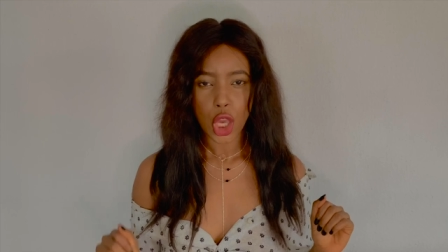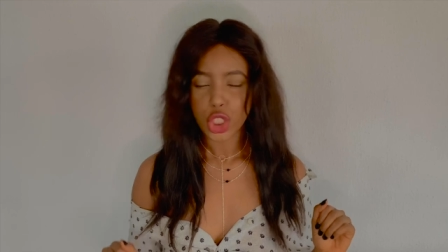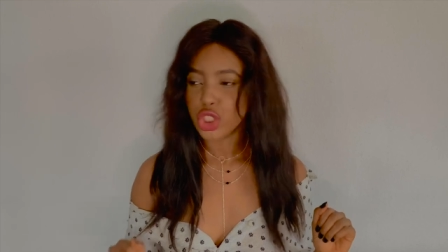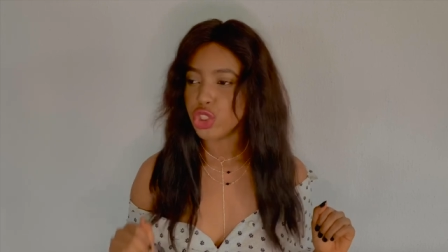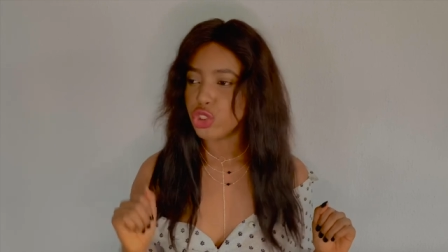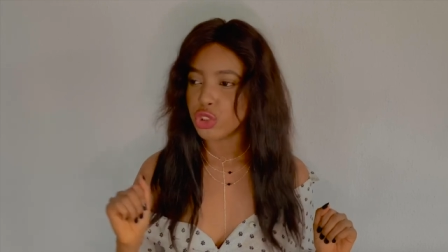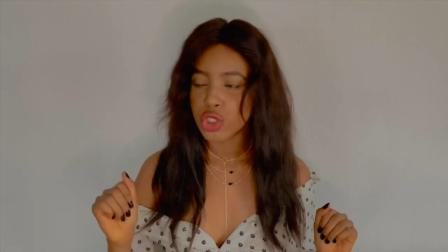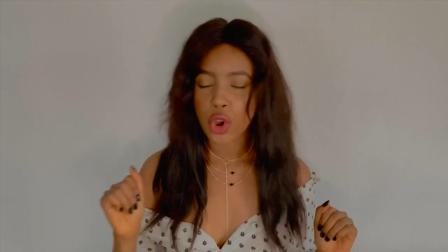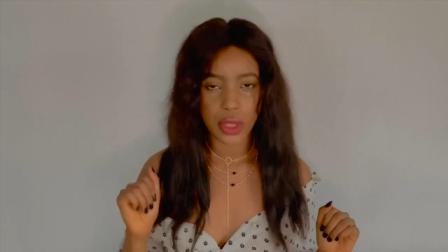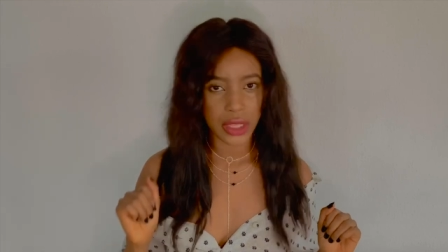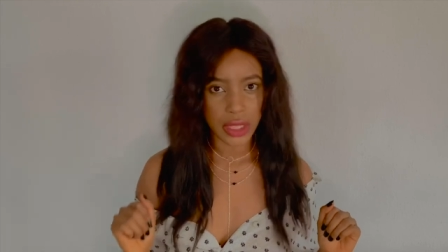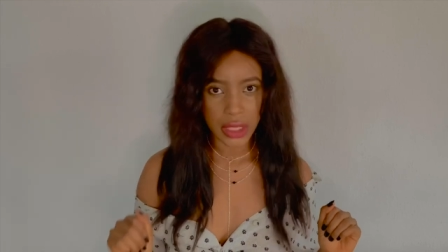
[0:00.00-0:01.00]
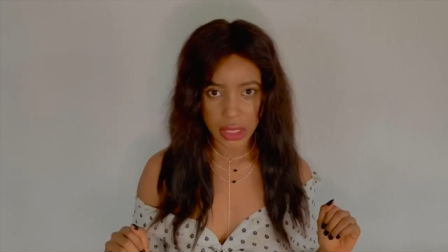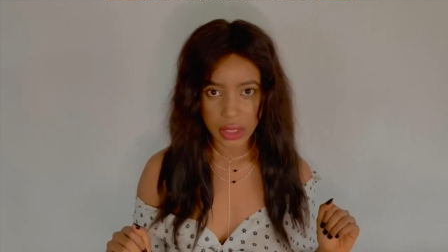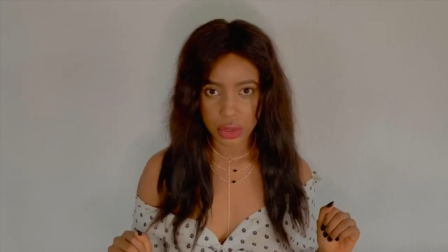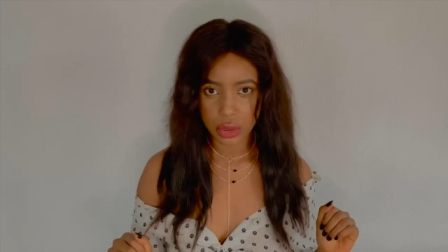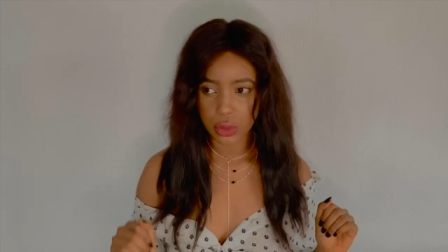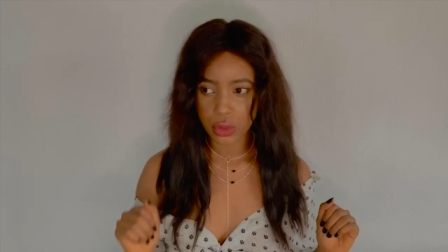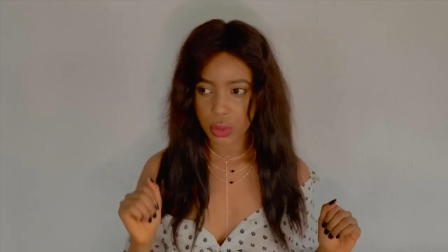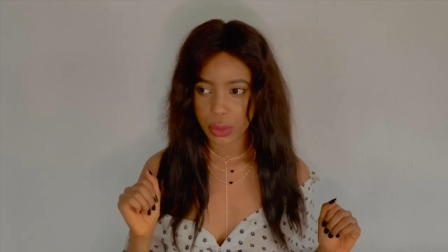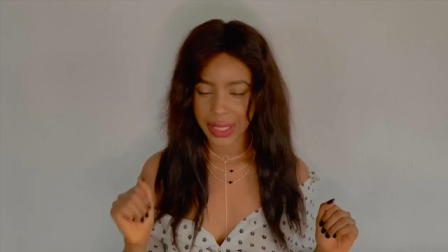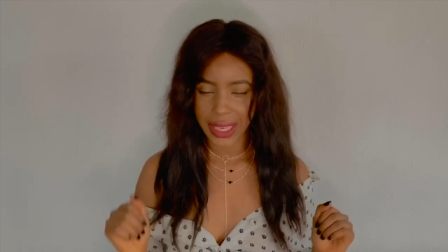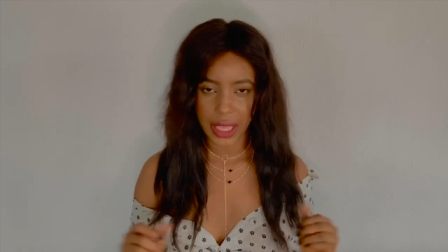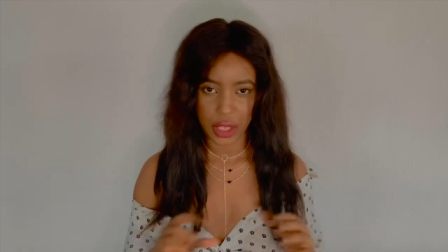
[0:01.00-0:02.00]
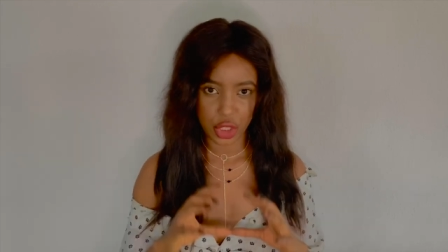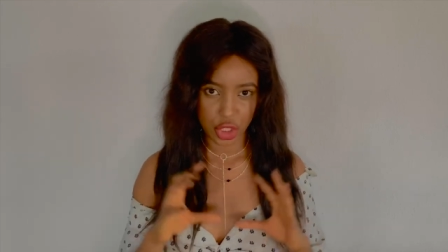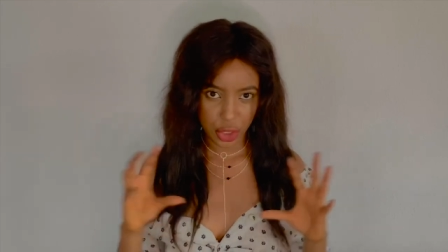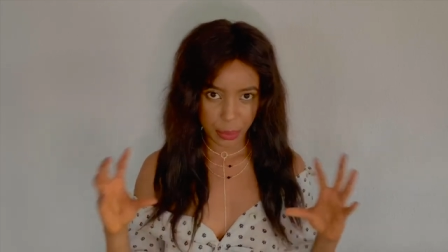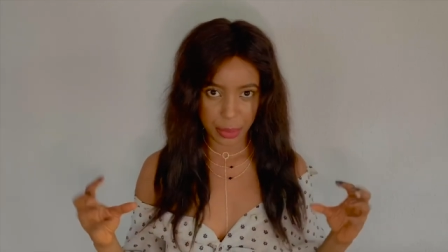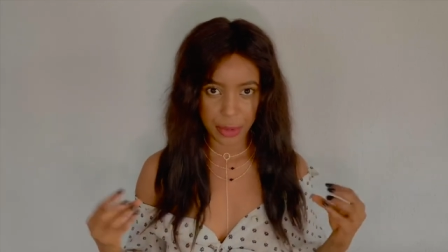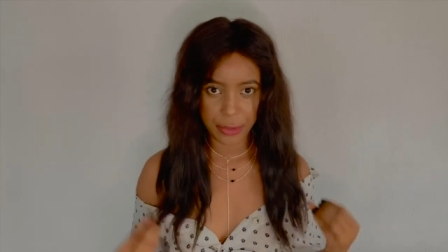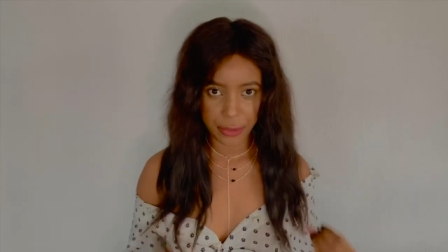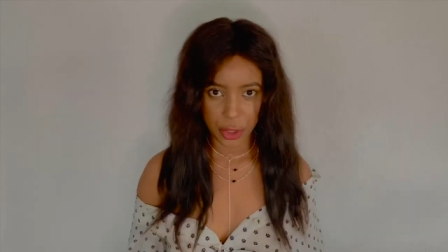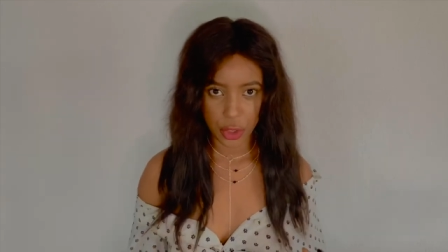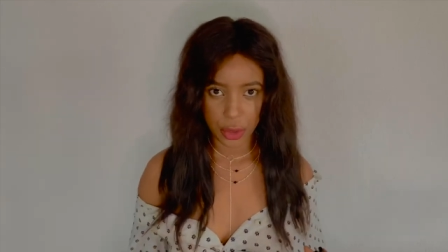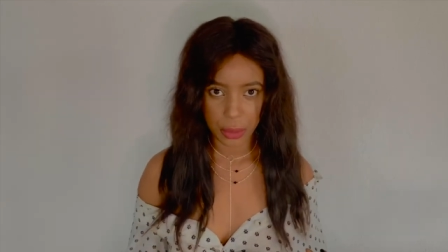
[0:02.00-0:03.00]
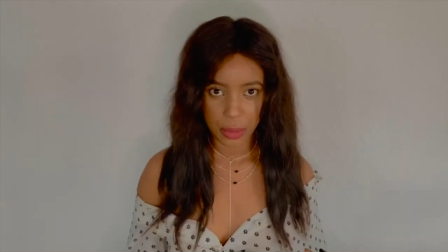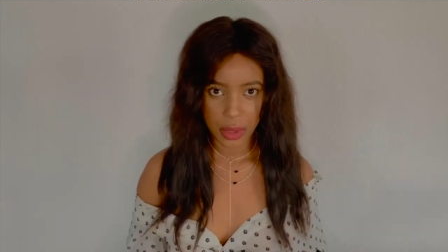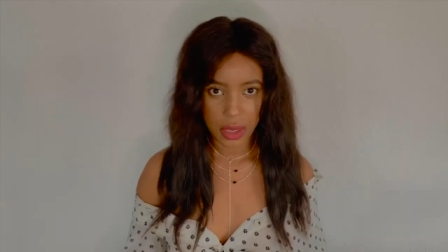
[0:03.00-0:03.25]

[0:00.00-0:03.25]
You do not need to go get a cheap perfume,